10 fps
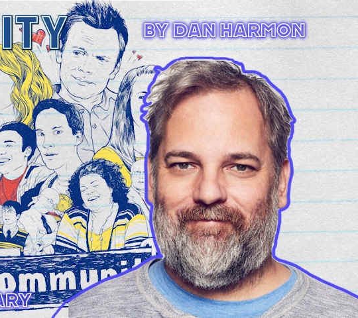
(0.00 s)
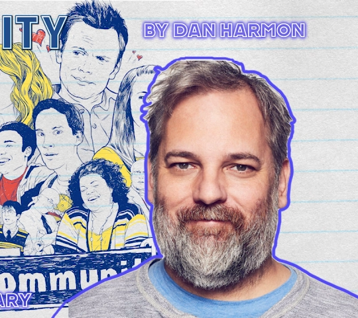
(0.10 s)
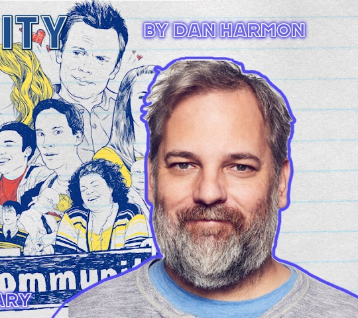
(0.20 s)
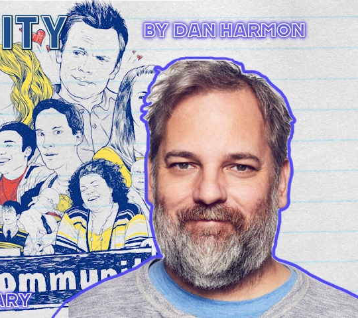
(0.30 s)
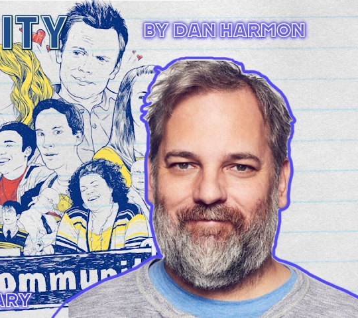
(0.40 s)

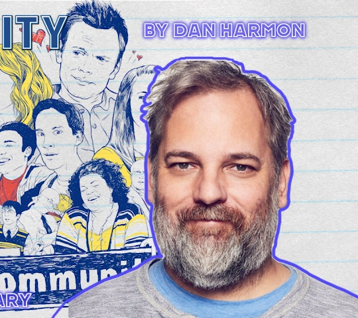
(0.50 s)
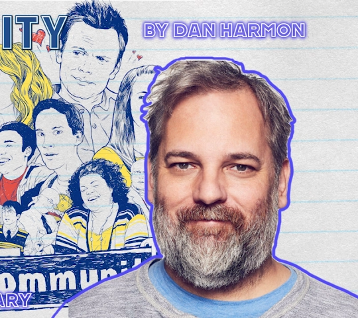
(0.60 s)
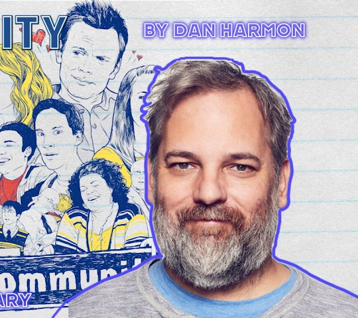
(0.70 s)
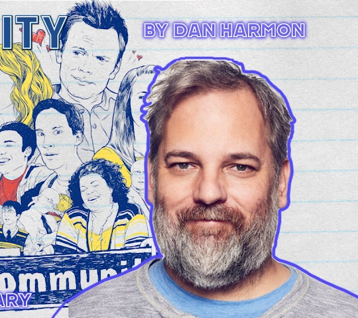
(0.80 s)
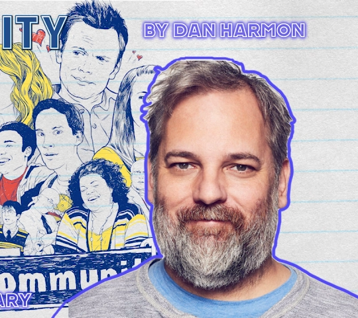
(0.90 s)

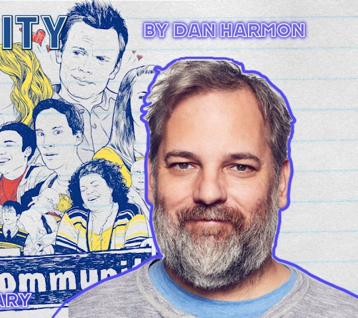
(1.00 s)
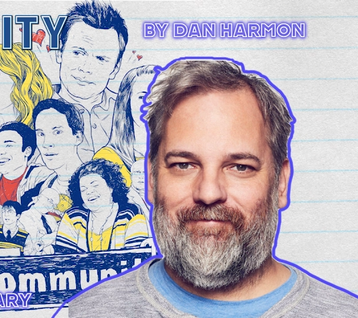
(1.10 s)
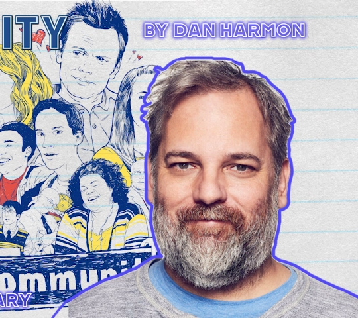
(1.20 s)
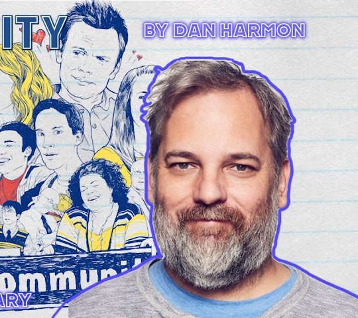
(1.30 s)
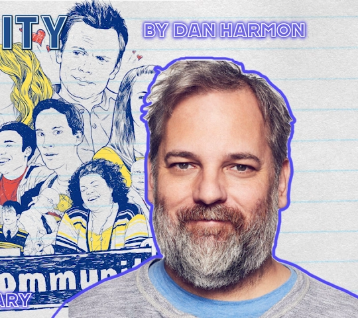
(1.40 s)

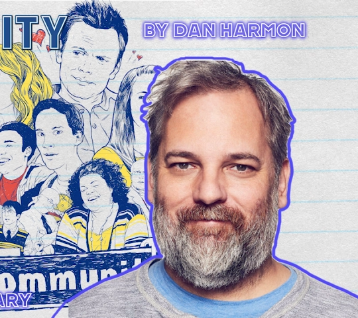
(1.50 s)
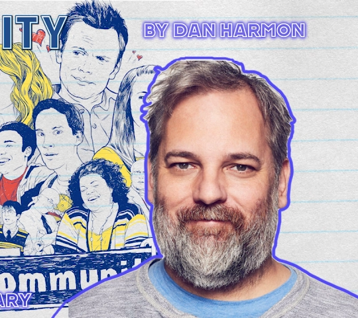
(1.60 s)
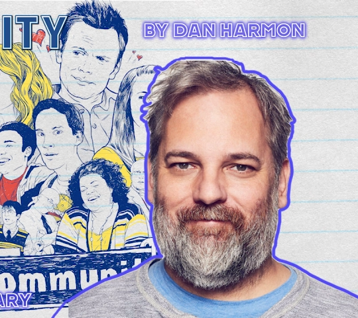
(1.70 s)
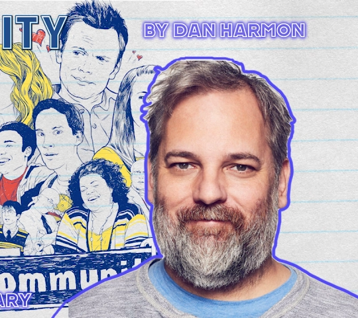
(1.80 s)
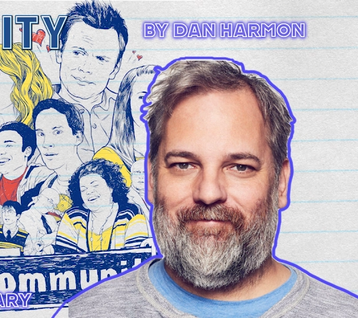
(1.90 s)

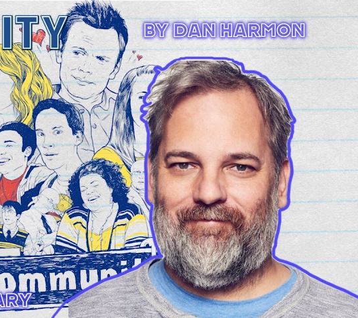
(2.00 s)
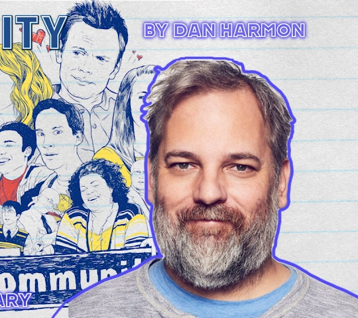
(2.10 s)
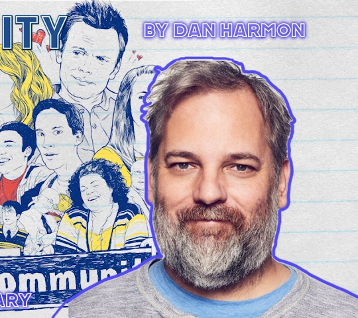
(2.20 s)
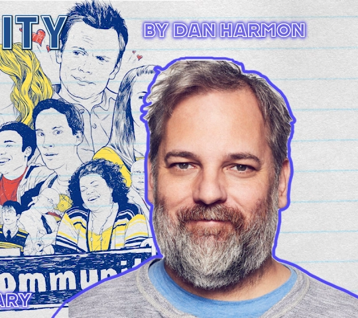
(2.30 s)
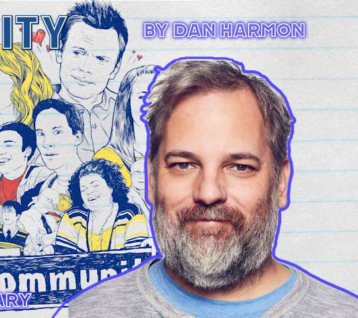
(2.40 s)

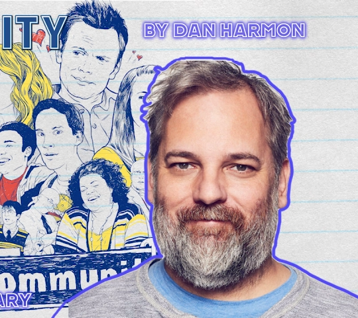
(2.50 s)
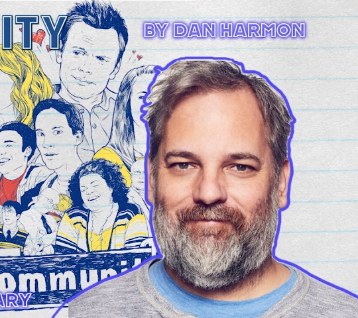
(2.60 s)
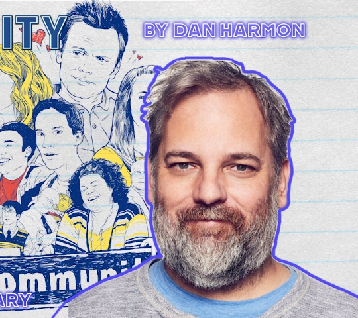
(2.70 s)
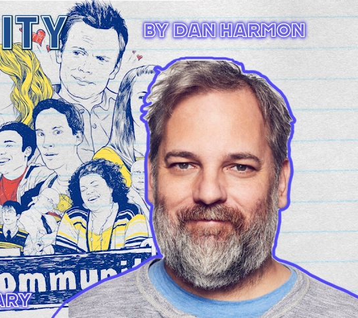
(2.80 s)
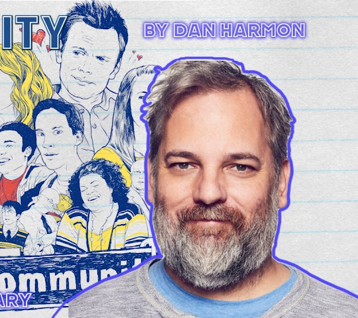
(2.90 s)

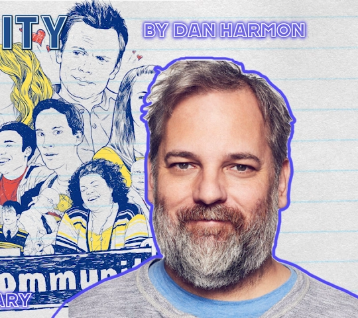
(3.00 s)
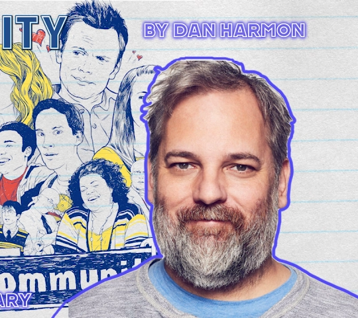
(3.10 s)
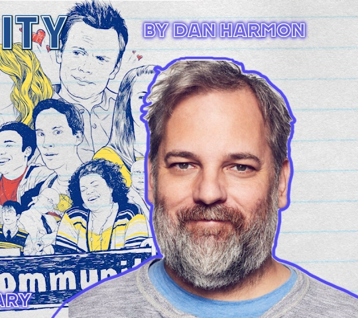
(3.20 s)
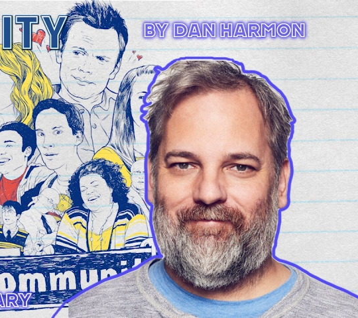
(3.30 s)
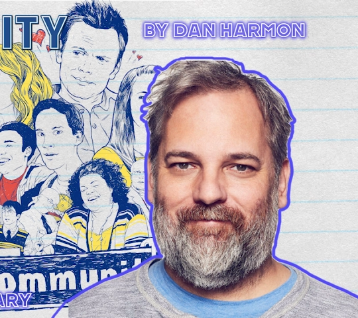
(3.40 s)

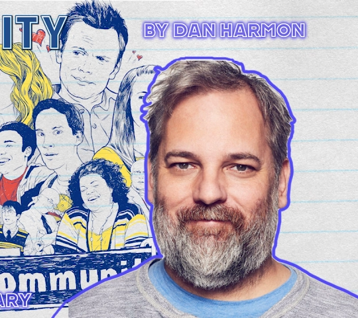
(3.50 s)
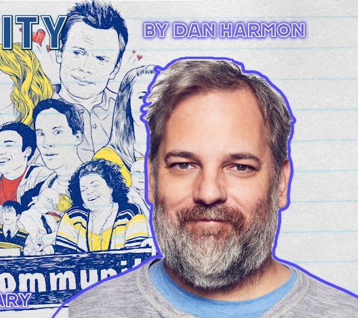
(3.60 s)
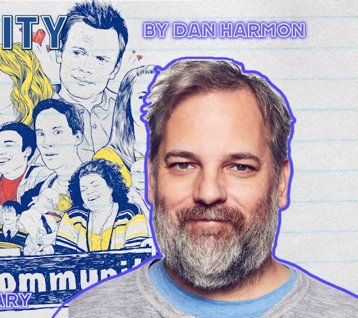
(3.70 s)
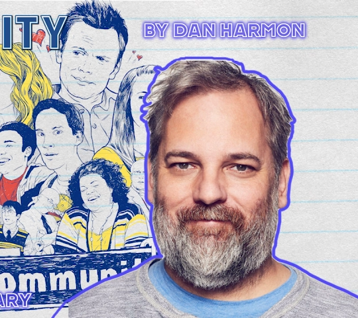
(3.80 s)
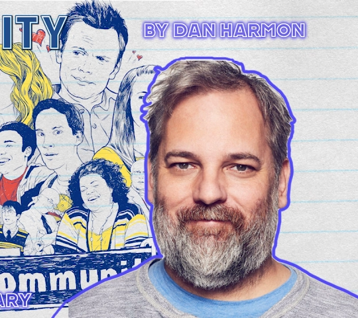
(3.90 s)

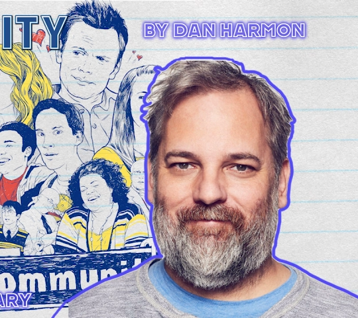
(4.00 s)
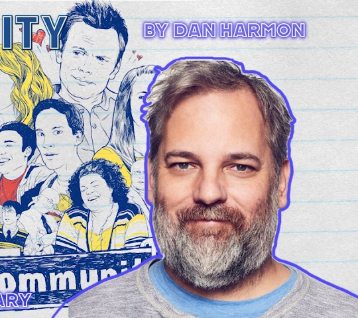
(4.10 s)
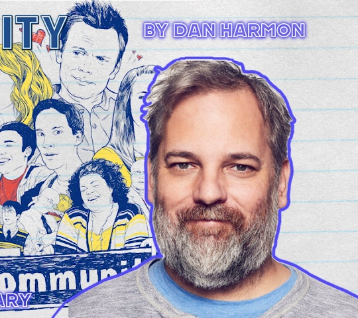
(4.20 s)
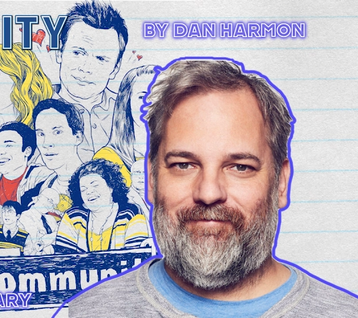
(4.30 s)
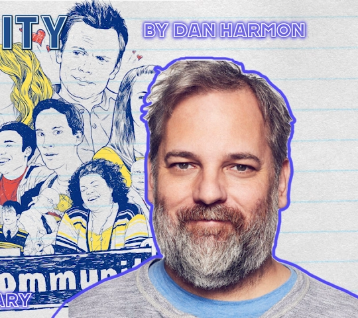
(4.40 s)

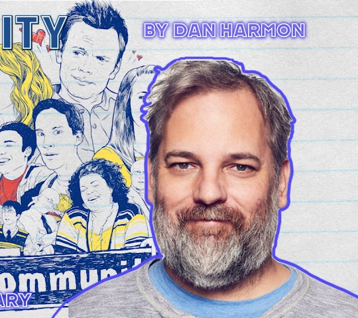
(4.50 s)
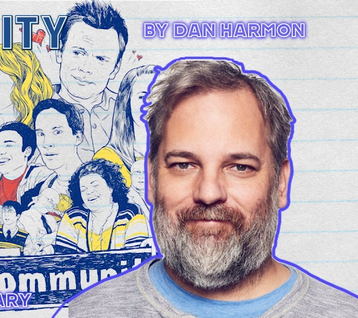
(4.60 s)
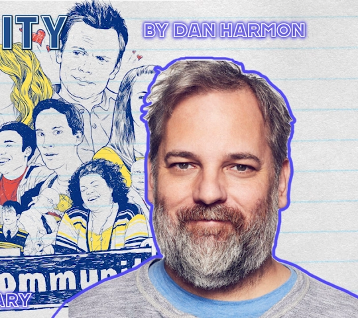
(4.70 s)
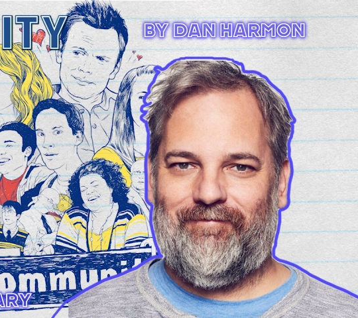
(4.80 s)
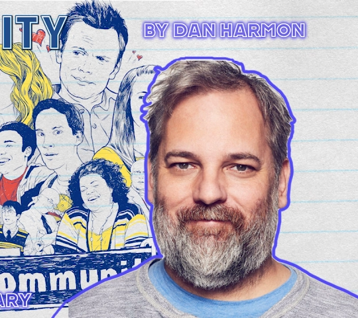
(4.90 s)

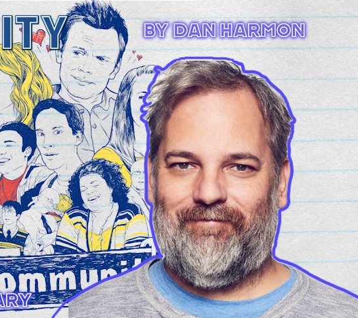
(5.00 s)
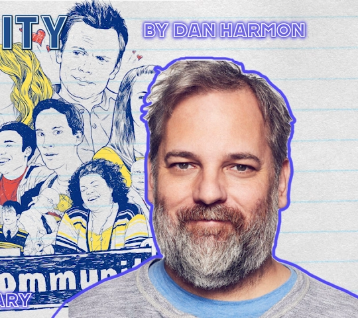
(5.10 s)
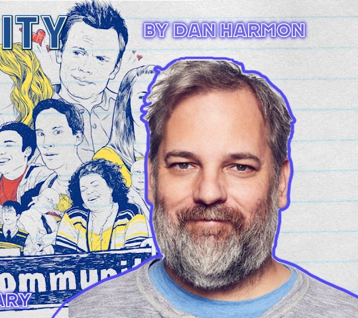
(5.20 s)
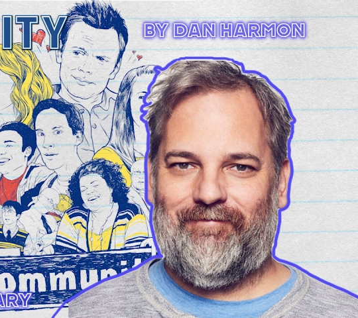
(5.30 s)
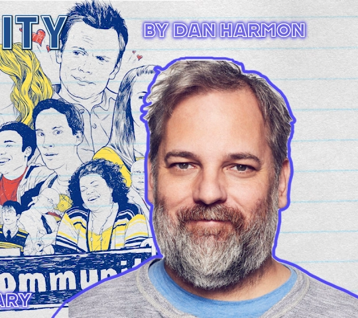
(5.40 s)

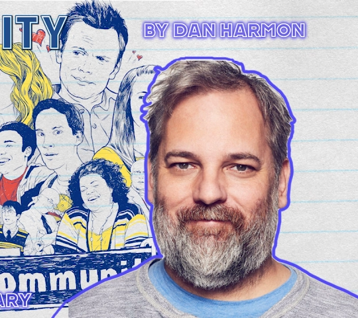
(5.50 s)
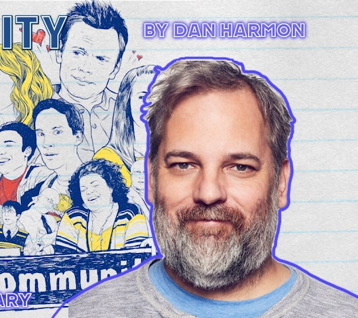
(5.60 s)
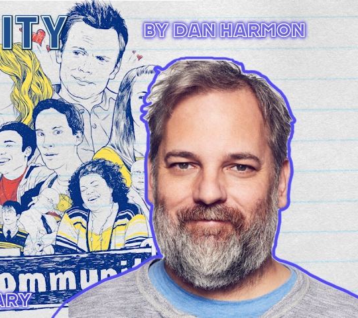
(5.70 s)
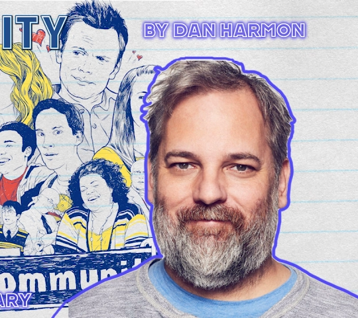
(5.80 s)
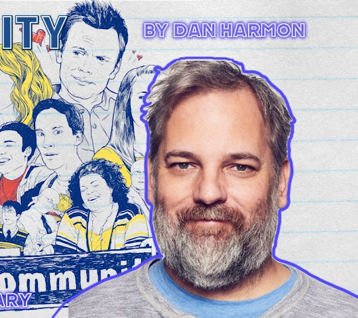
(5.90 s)

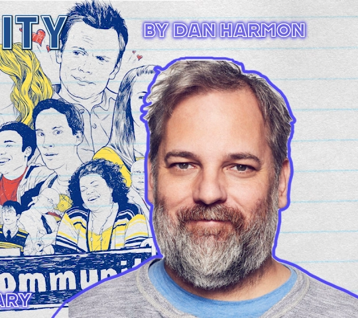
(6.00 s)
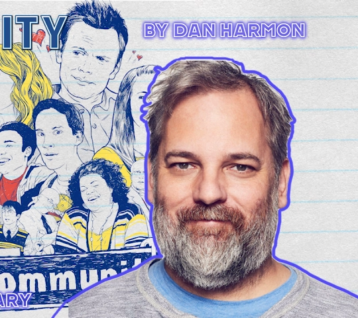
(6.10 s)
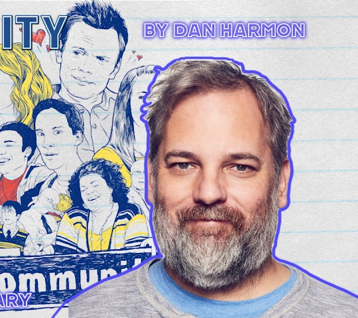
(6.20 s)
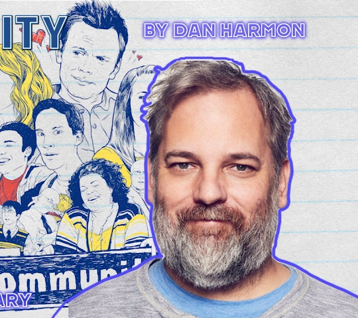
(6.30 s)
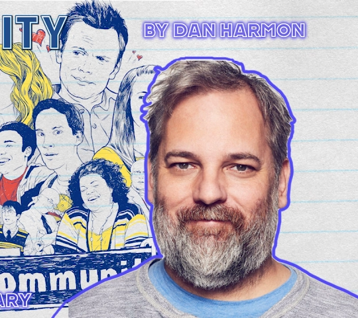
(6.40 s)

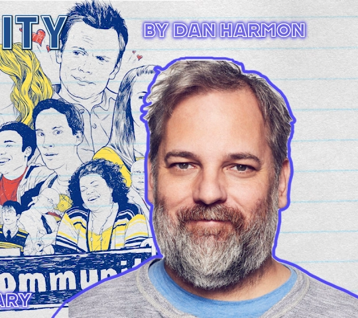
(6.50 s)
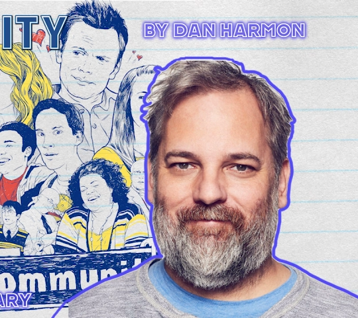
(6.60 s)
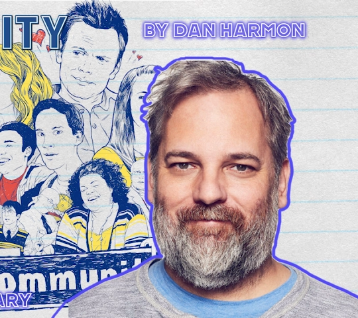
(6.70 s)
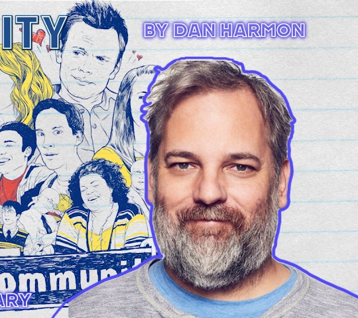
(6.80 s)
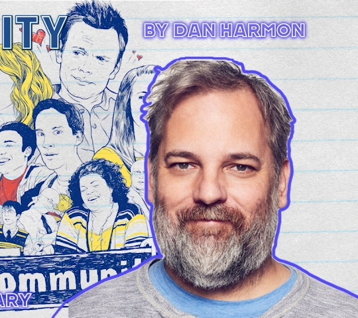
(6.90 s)

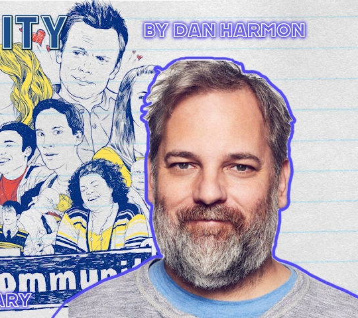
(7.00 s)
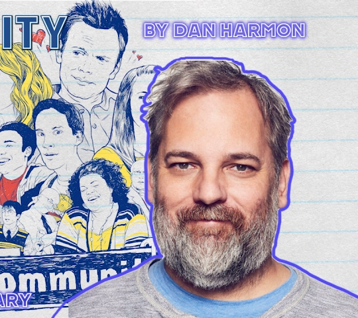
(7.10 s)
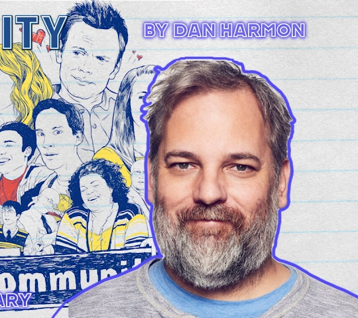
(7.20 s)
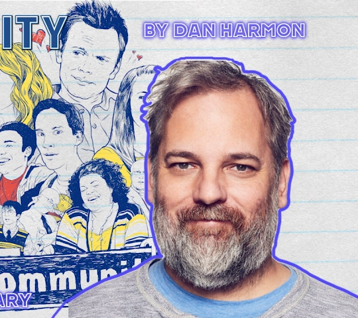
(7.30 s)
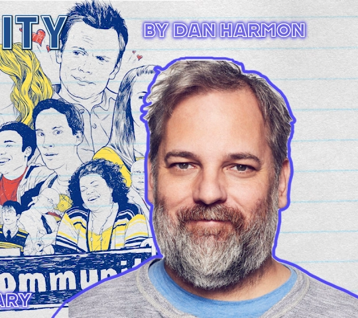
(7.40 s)

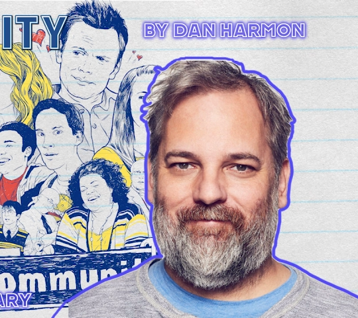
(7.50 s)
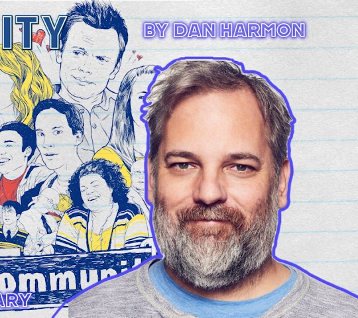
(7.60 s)
(no one is talking)